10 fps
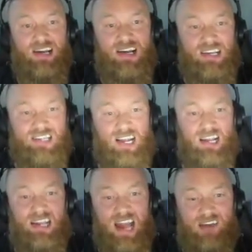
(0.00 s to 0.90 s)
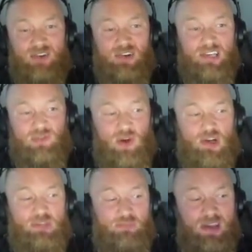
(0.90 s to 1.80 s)
She'll never
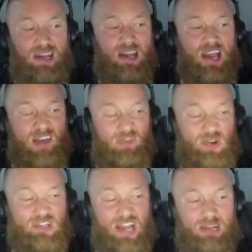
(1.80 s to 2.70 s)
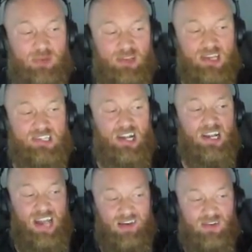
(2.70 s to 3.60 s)
divorce me. If you send me this, she'll
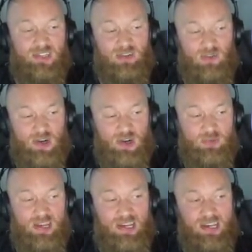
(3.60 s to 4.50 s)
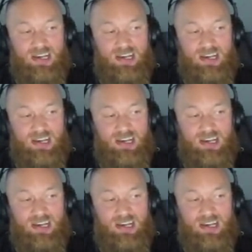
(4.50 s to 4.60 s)
never divorce me.